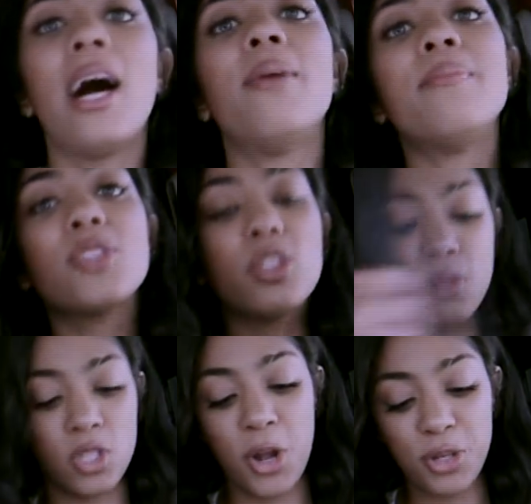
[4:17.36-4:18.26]
um,
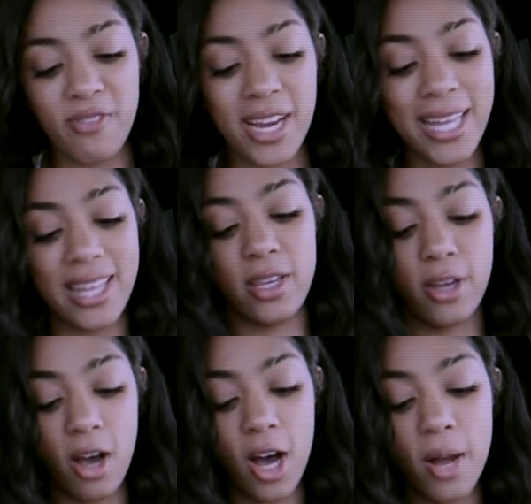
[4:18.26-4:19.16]
some Stardew Valley in the
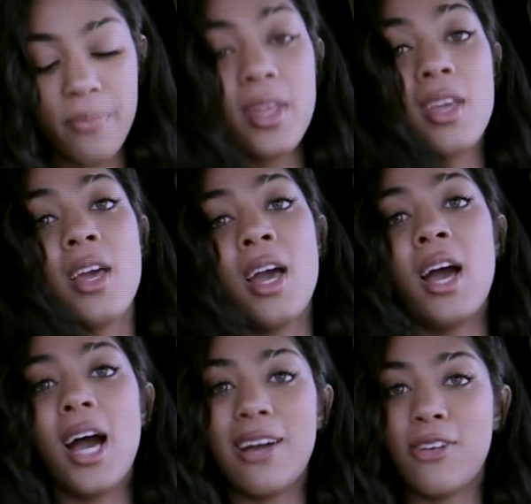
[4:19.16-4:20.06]
car.
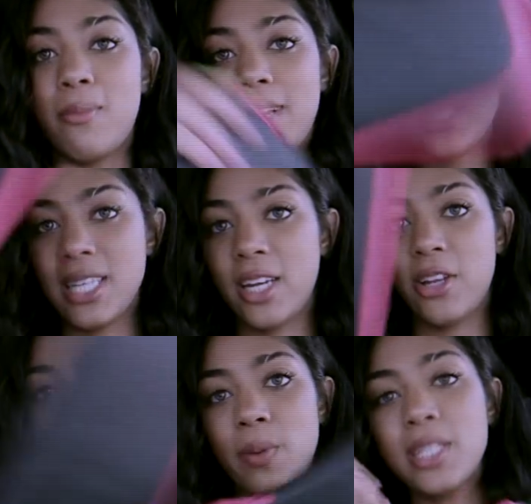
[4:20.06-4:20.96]
I've got my
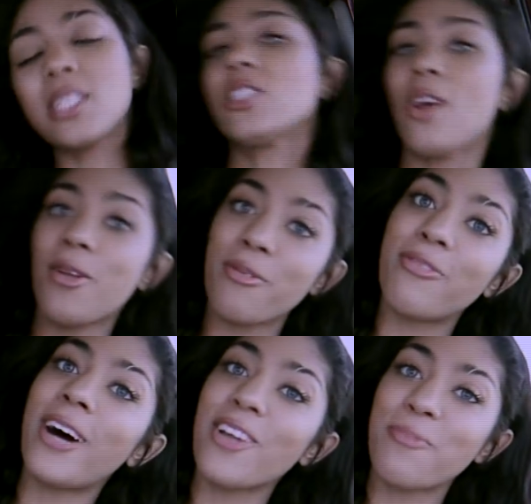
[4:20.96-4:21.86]
Nintendo Switch. It's on
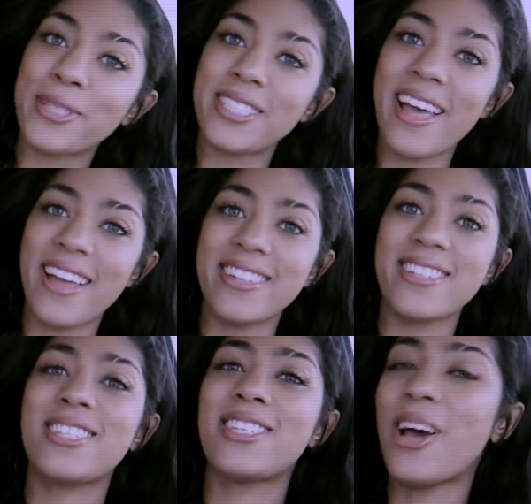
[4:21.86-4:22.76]

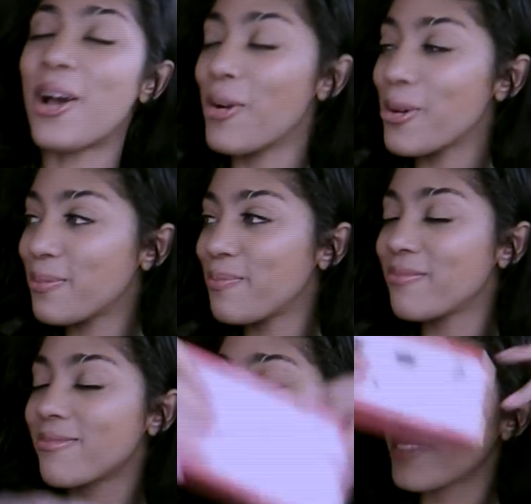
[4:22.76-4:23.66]
5%, so
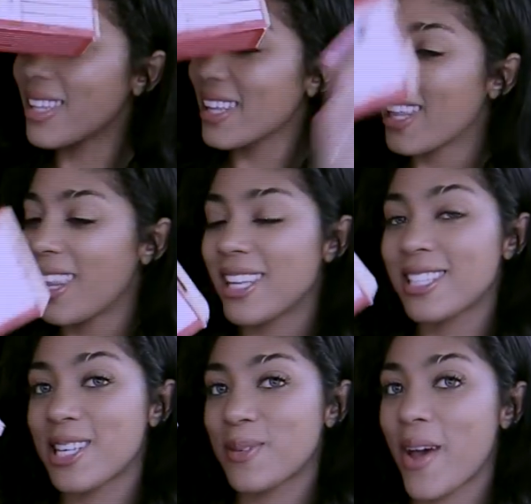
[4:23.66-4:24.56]

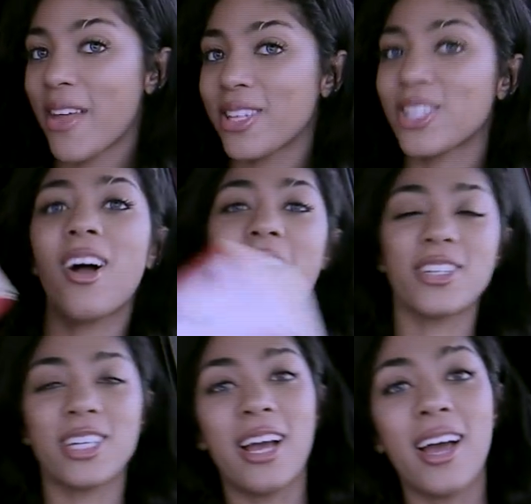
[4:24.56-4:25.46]
this is where the
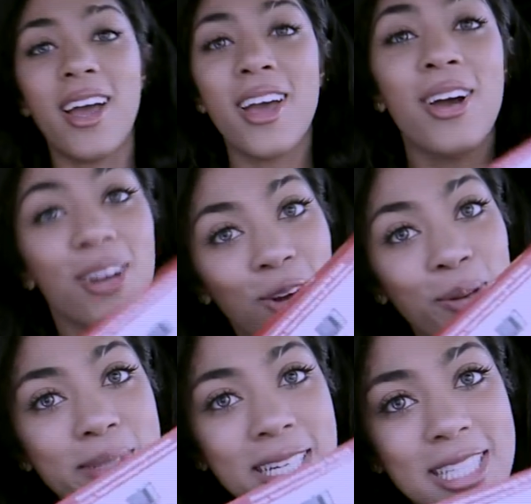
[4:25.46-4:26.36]
charger
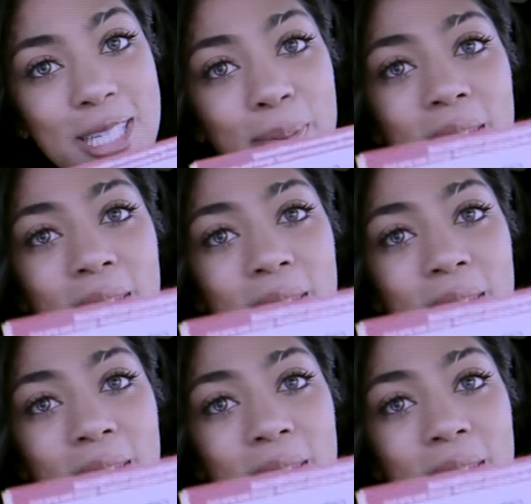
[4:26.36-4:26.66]
comes into